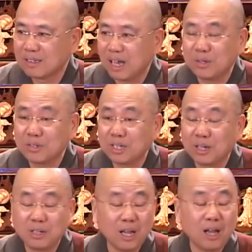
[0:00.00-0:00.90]
And you
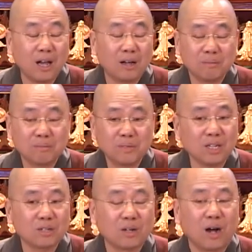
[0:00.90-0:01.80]
say, yeah,
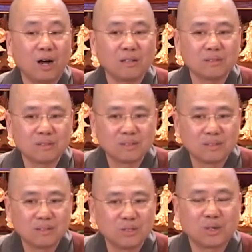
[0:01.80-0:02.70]
that's God.
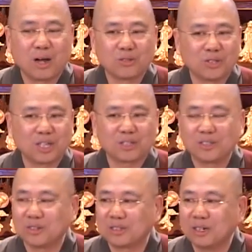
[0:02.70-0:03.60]
Well, you're
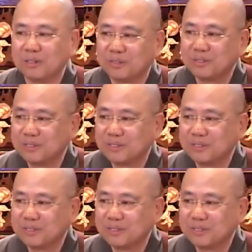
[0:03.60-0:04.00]
contradicting yourself.